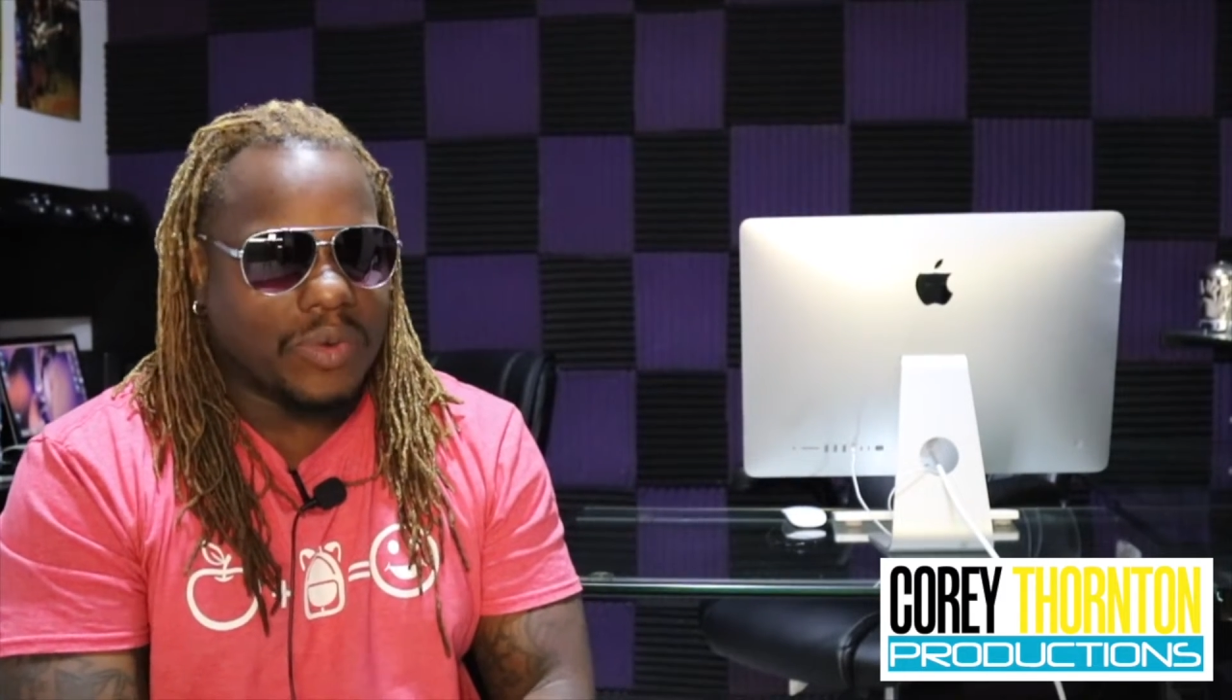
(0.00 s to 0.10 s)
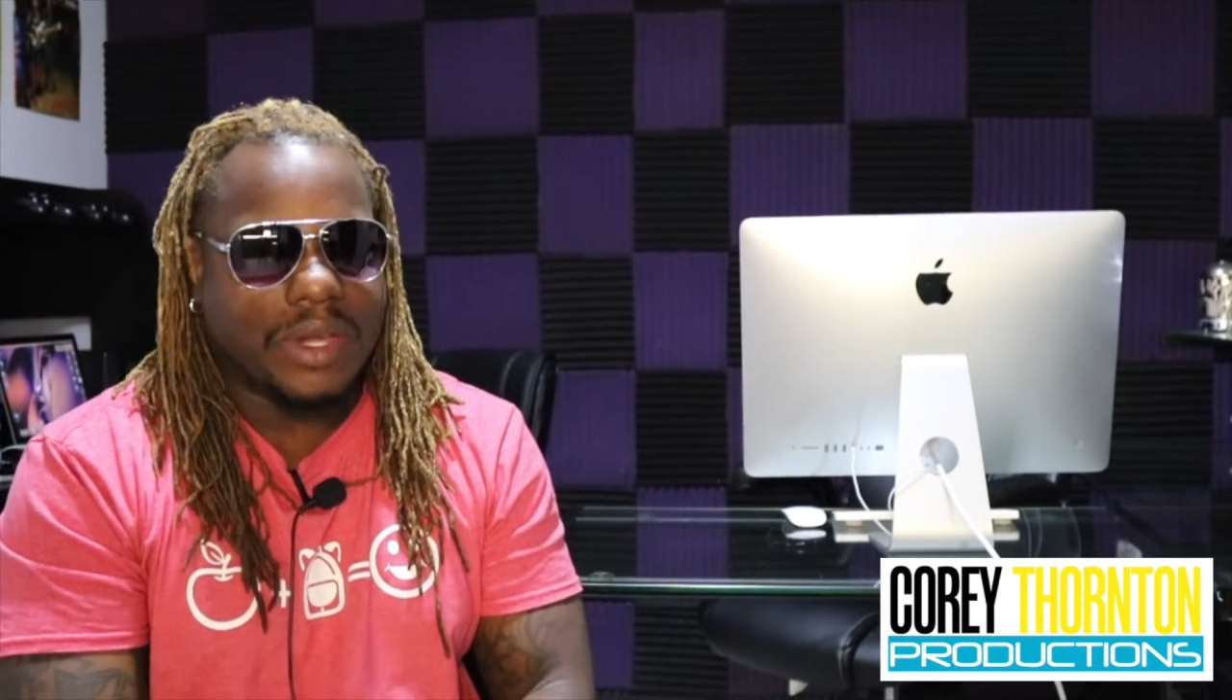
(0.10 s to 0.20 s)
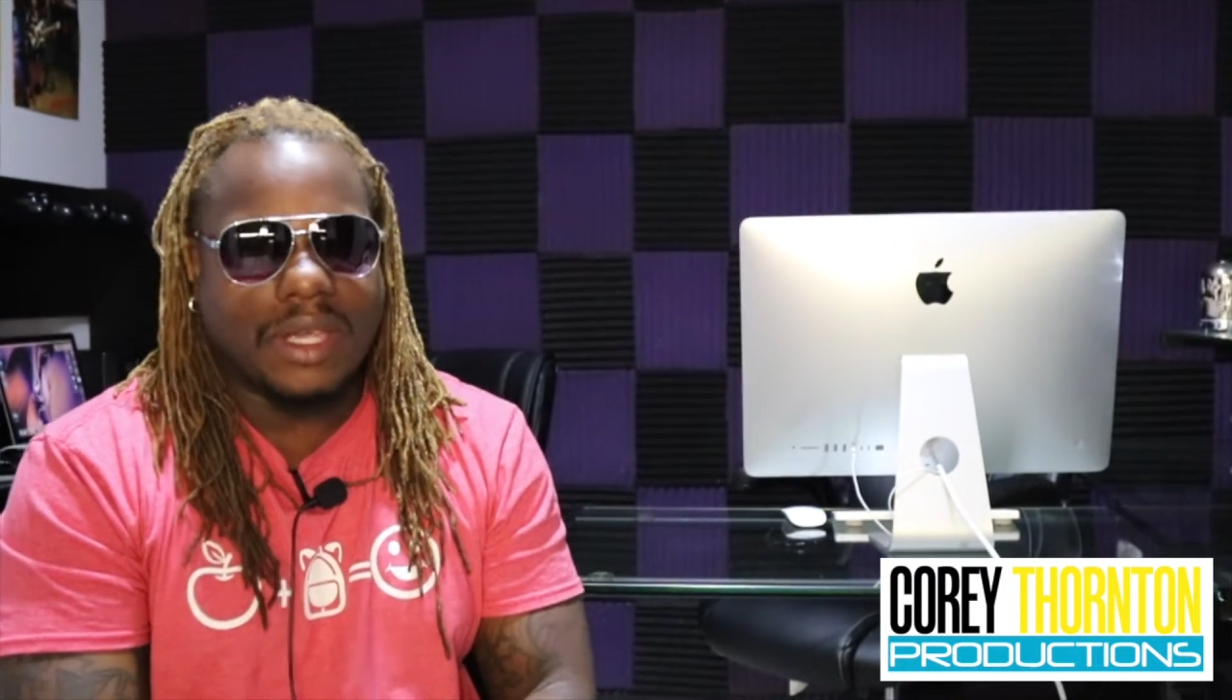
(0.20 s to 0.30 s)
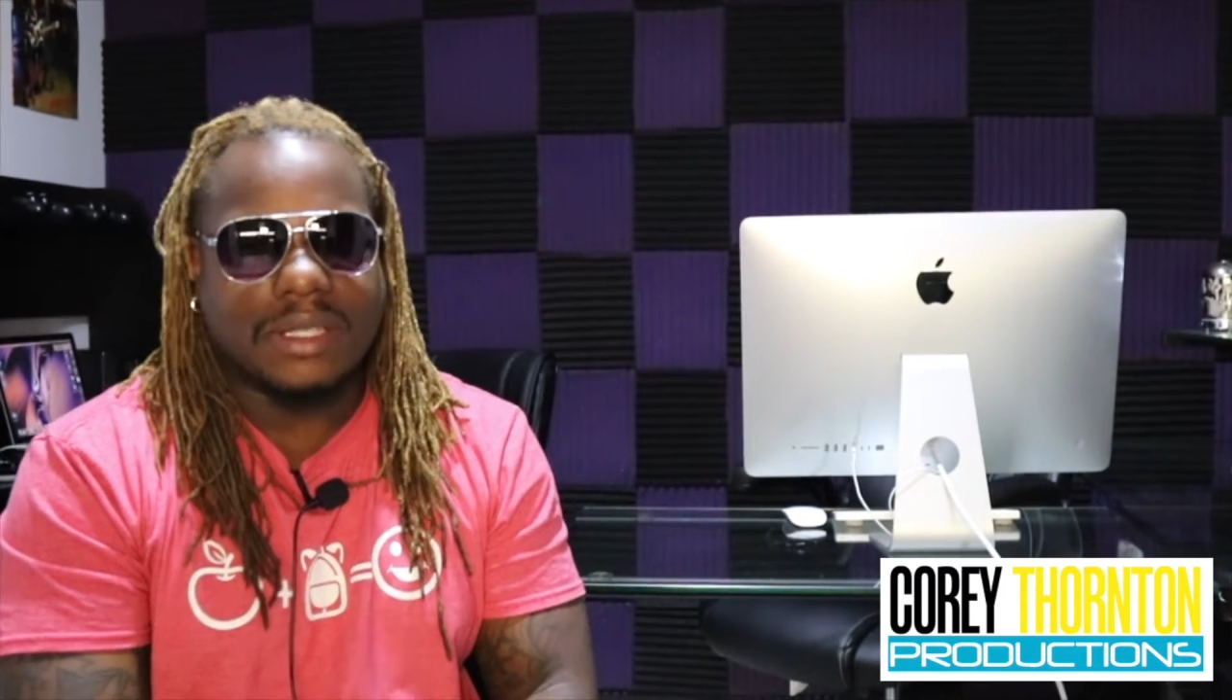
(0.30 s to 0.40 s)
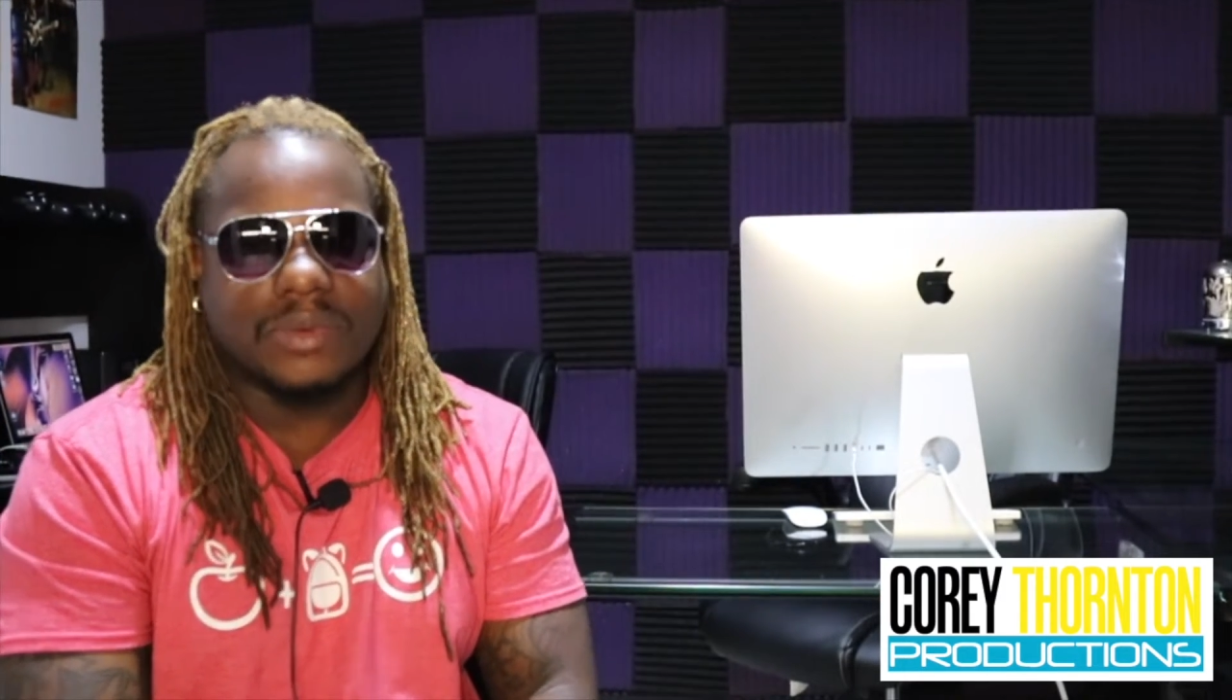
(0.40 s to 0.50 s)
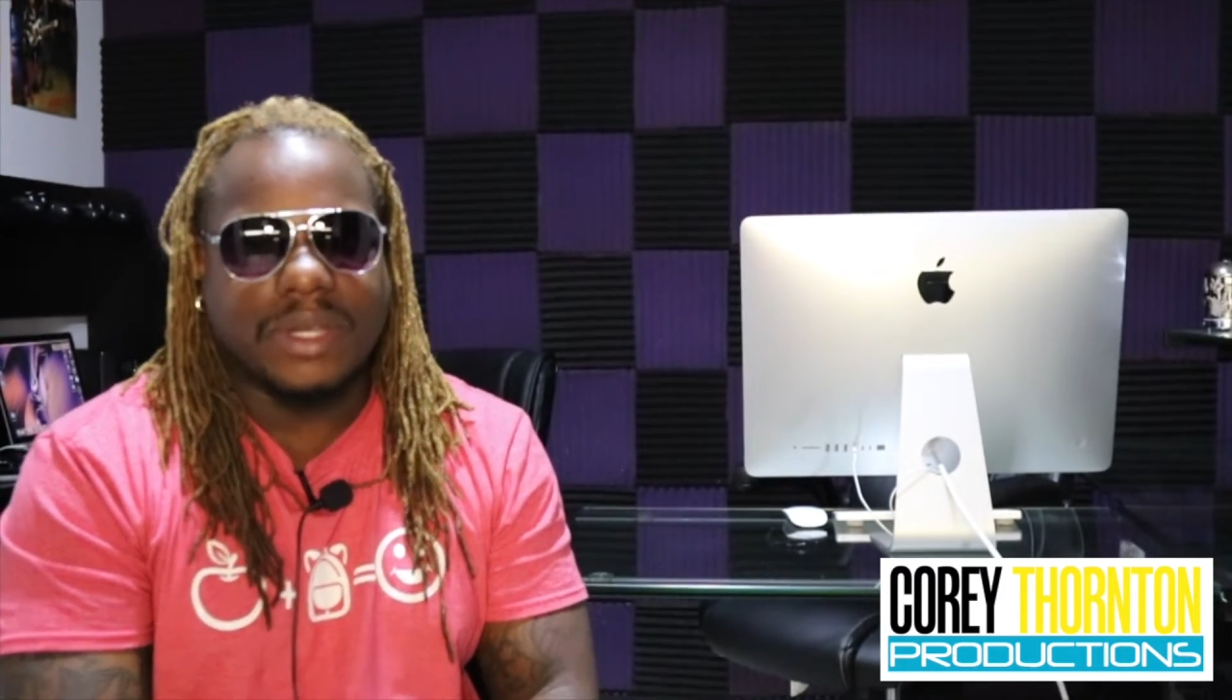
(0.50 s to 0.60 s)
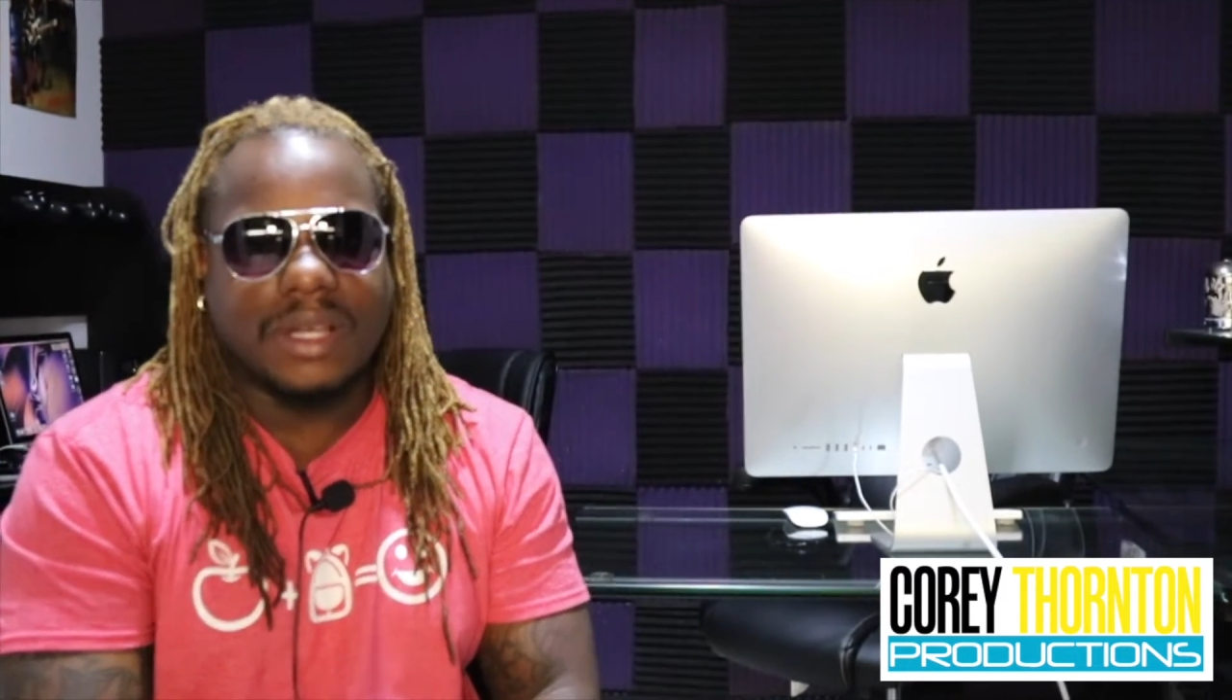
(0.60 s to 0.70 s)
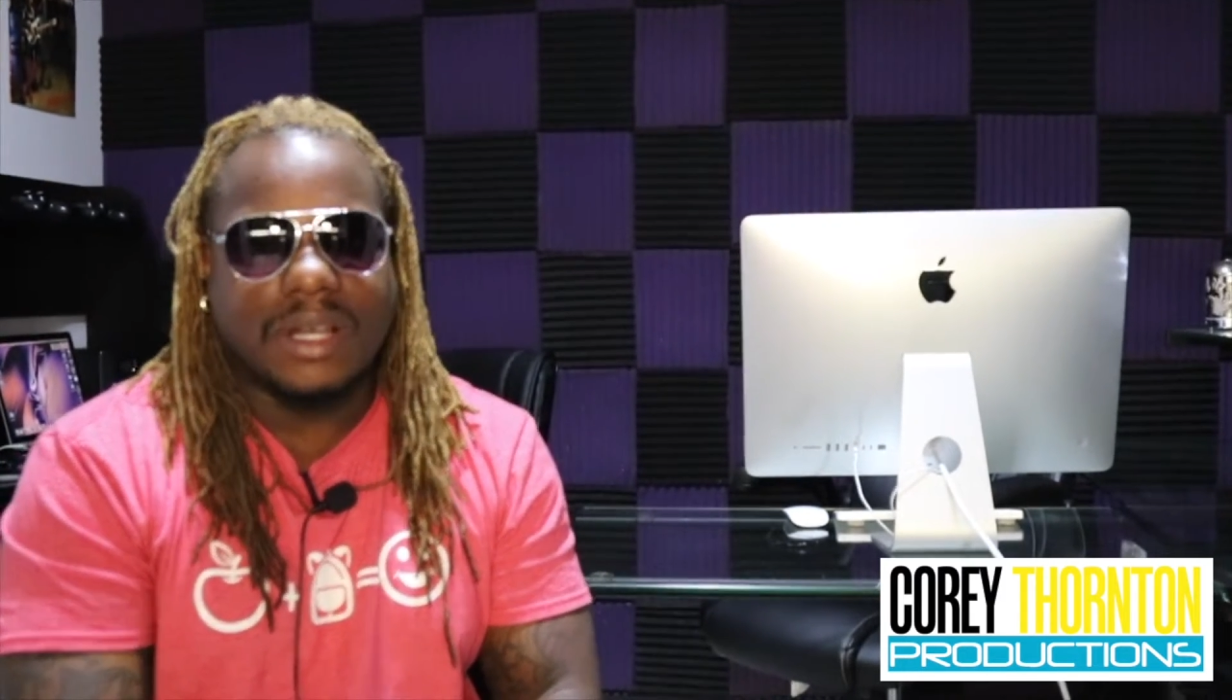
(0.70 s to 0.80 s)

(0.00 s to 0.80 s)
rings with